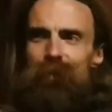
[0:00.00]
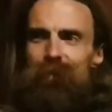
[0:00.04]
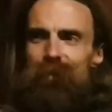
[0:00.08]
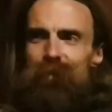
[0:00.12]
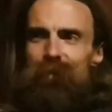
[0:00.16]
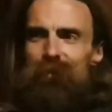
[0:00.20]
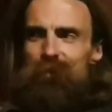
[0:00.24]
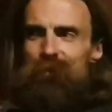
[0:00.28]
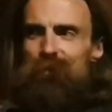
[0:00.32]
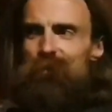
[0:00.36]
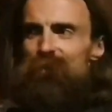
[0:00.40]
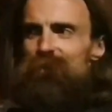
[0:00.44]

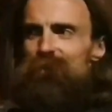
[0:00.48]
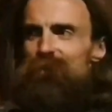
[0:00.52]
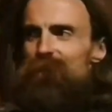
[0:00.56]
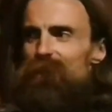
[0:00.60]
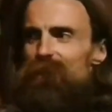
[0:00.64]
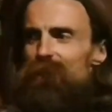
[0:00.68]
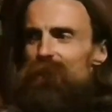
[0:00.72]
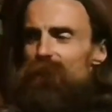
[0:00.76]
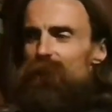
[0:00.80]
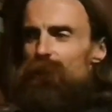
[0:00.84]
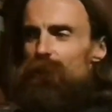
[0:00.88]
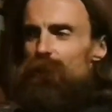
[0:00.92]
Well,
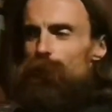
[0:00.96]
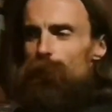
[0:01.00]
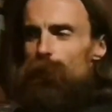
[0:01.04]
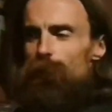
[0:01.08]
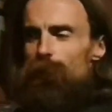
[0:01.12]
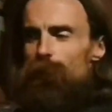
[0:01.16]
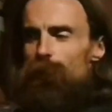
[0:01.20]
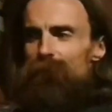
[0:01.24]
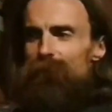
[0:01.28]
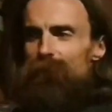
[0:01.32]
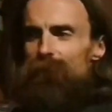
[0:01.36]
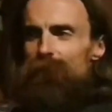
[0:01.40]

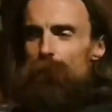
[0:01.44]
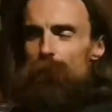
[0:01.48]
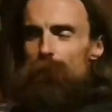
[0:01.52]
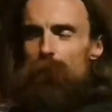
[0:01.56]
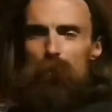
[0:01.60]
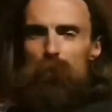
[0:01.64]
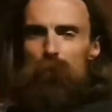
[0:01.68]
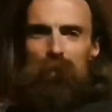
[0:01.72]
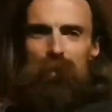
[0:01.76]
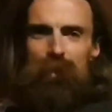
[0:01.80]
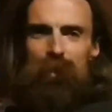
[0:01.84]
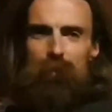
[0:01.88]
you'll have to come
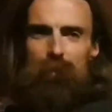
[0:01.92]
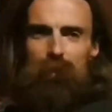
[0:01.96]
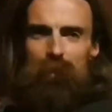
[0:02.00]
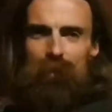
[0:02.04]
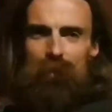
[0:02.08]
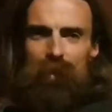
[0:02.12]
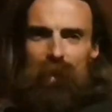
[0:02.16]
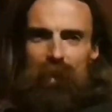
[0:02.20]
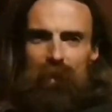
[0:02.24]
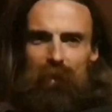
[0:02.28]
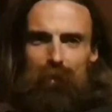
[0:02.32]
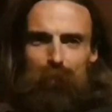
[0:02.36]
up with some
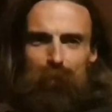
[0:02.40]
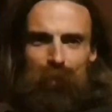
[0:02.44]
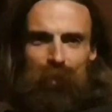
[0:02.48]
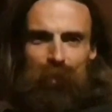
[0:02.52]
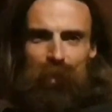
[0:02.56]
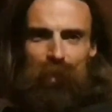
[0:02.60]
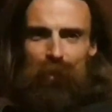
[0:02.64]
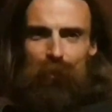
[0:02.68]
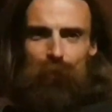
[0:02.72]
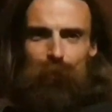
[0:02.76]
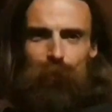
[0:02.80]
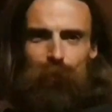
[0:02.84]
other
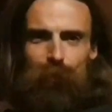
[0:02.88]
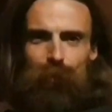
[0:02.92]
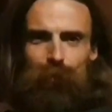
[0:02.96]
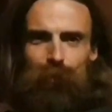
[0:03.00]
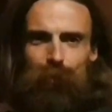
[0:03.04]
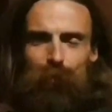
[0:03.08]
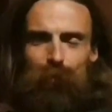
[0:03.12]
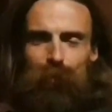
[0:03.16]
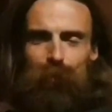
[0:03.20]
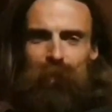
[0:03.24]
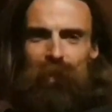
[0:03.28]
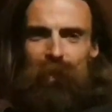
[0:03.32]
explanation, won't
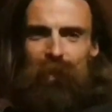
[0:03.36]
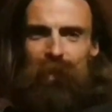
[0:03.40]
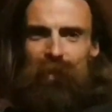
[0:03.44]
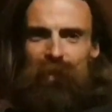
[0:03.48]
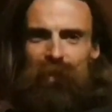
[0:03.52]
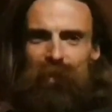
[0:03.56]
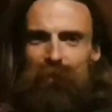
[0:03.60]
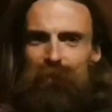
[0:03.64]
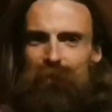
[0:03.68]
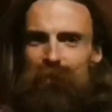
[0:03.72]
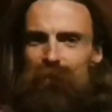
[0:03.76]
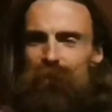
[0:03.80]
you?
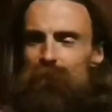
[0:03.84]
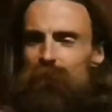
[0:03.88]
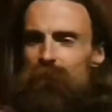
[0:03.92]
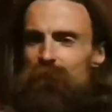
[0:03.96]
Because